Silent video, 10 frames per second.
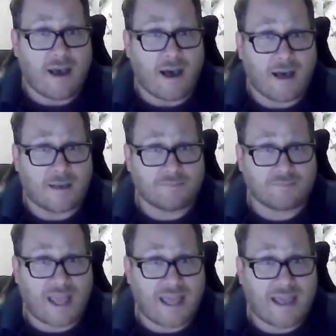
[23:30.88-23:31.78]

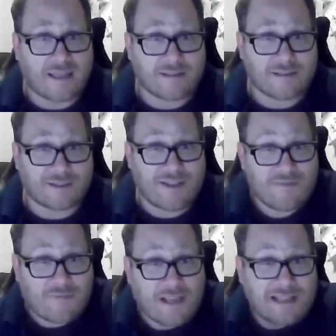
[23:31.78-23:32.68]
And even
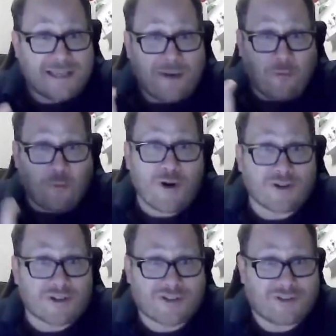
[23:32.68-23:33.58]
if things get
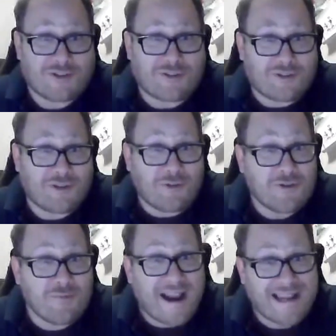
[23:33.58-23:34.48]
worse, you
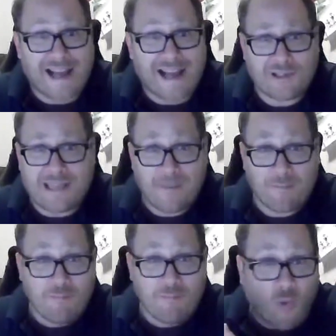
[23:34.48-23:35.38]
might actually
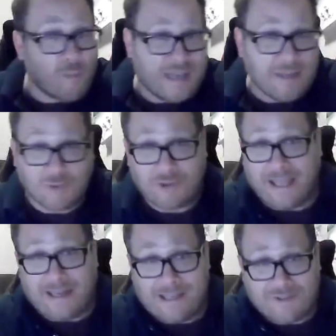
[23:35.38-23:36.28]
get more people
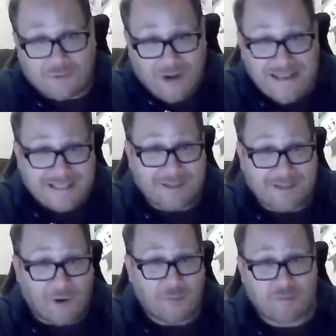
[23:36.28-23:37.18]
getting into rented
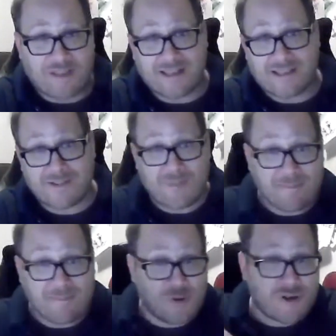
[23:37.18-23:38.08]
homes because they're
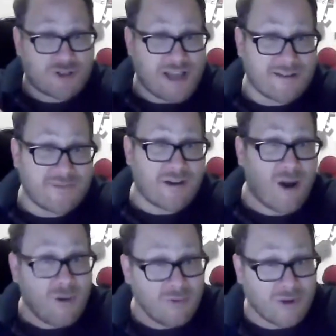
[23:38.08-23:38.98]
being pushed out of their
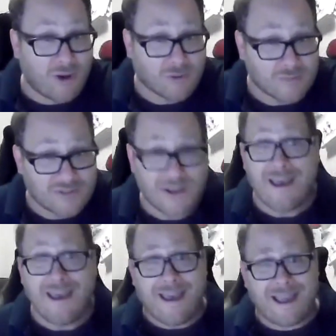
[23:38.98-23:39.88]
own homes.
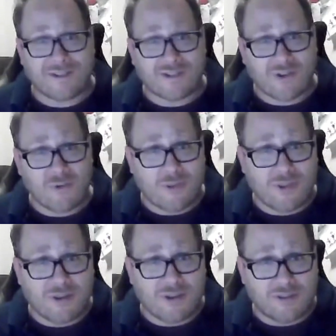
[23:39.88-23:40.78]
And so
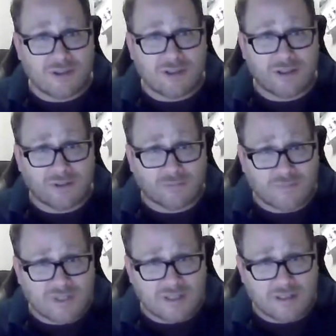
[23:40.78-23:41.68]

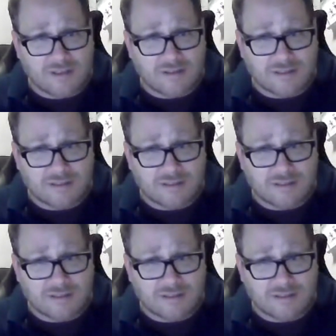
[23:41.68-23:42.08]
the